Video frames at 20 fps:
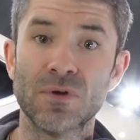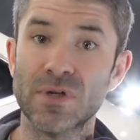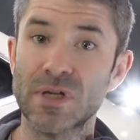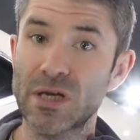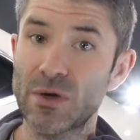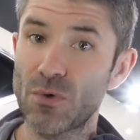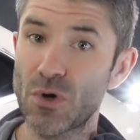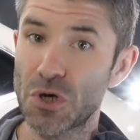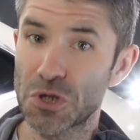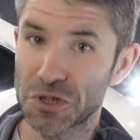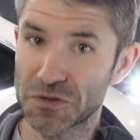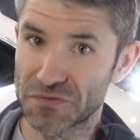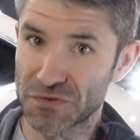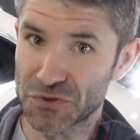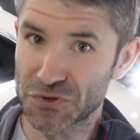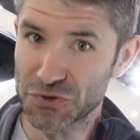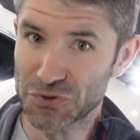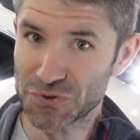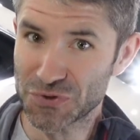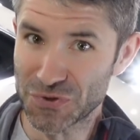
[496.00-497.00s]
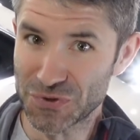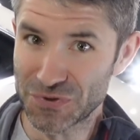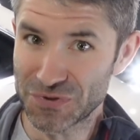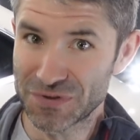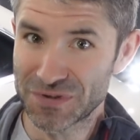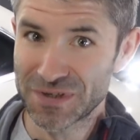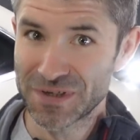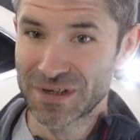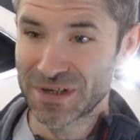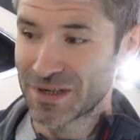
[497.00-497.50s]
Now all of a sudden,
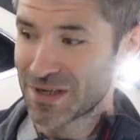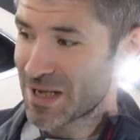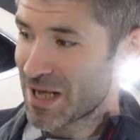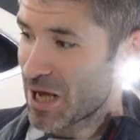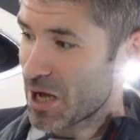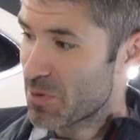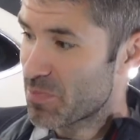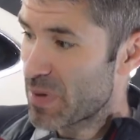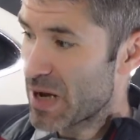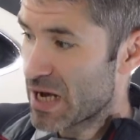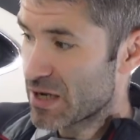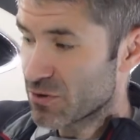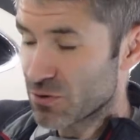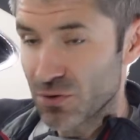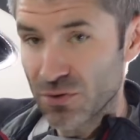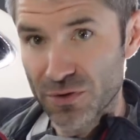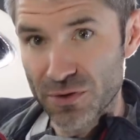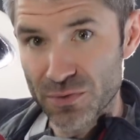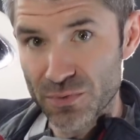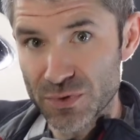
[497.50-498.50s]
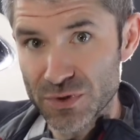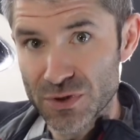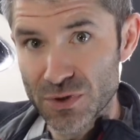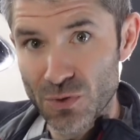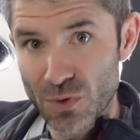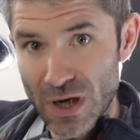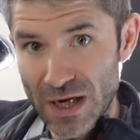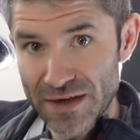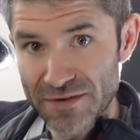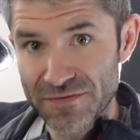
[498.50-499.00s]
a panel that was
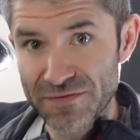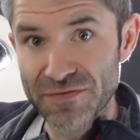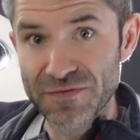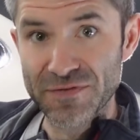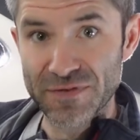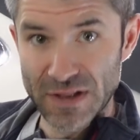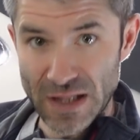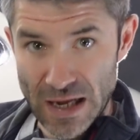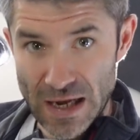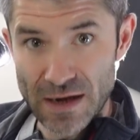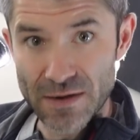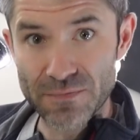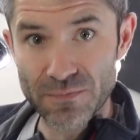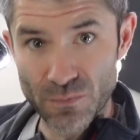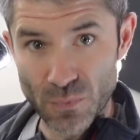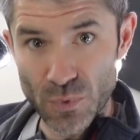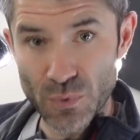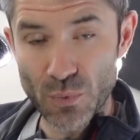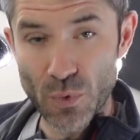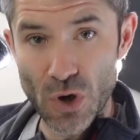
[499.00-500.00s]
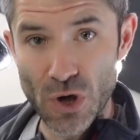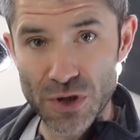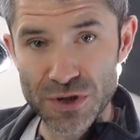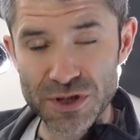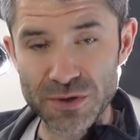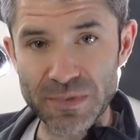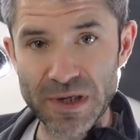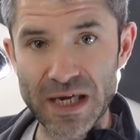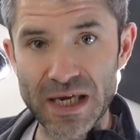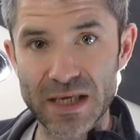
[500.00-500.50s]
quite flat with
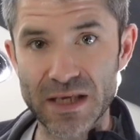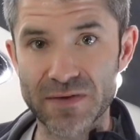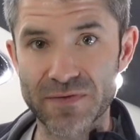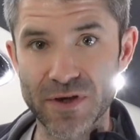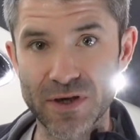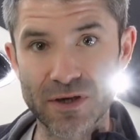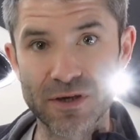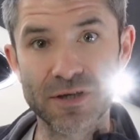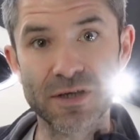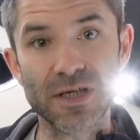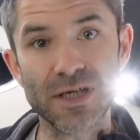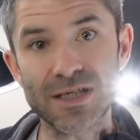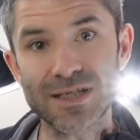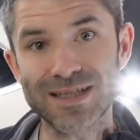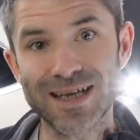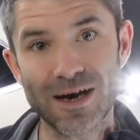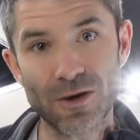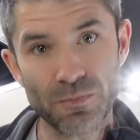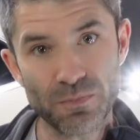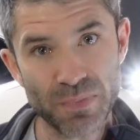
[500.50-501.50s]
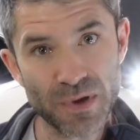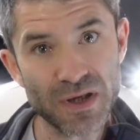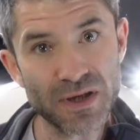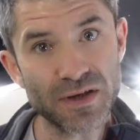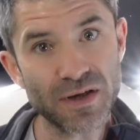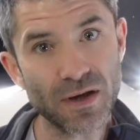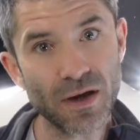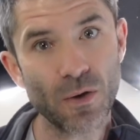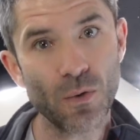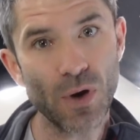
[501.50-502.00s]
water behaviour is now
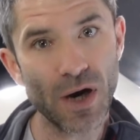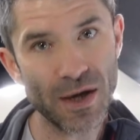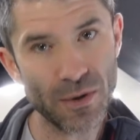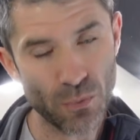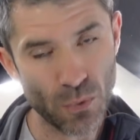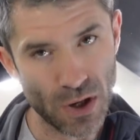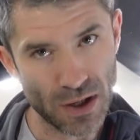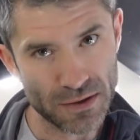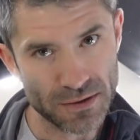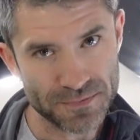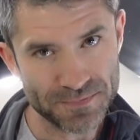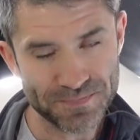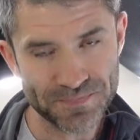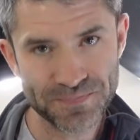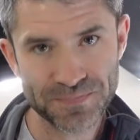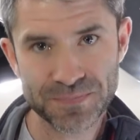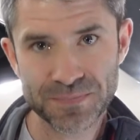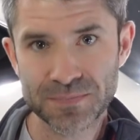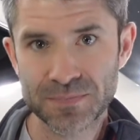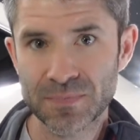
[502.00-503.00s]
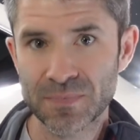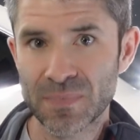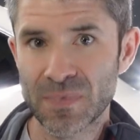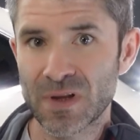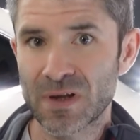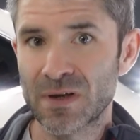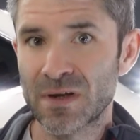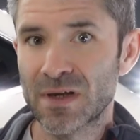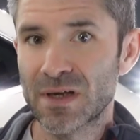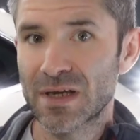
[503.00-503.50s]
beading quite well.
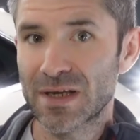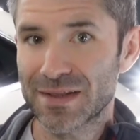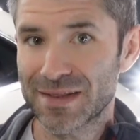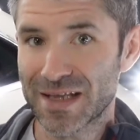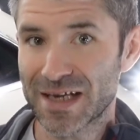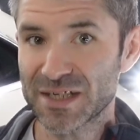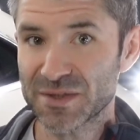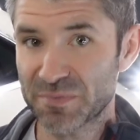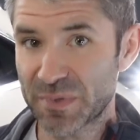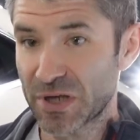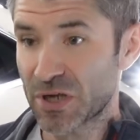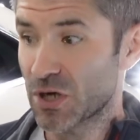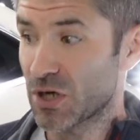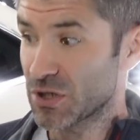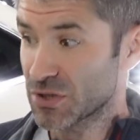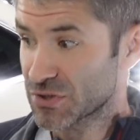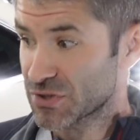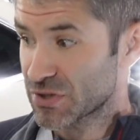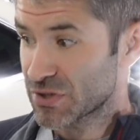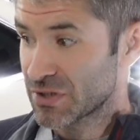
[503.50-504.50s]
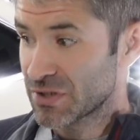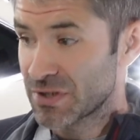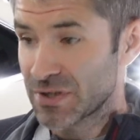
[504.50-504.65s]
And that's because